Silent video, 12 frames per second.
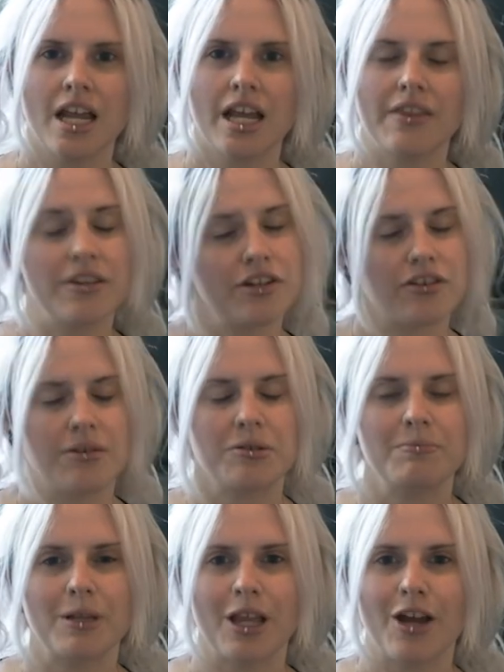In the
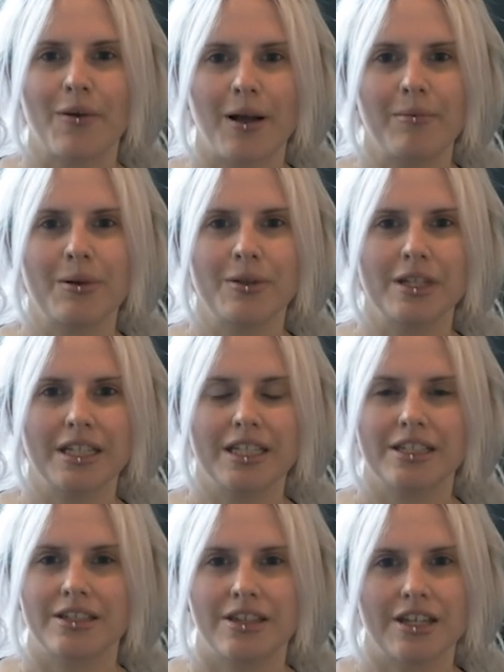description below I'll put the
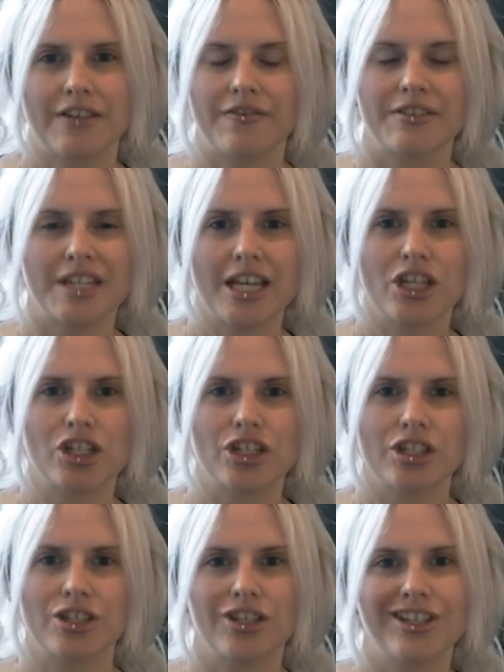links to the different
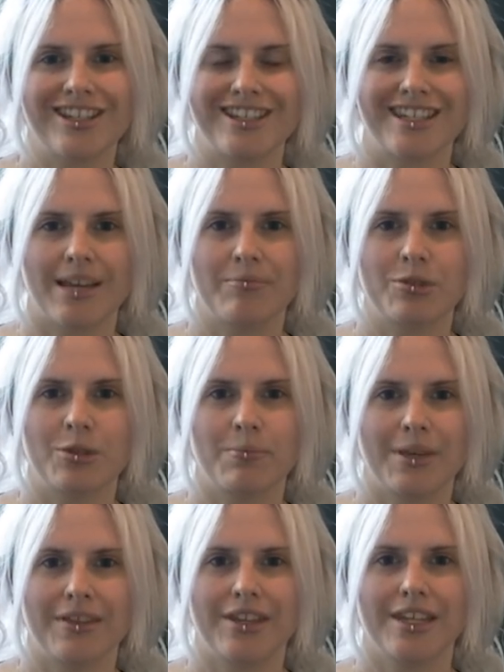sections so you can skip to the
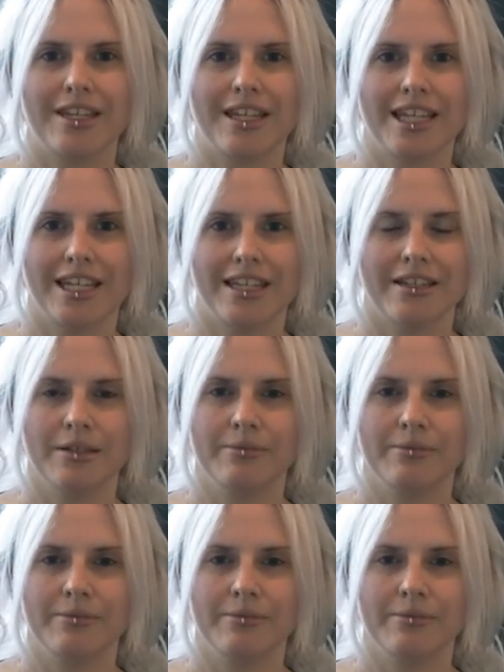bit that you need.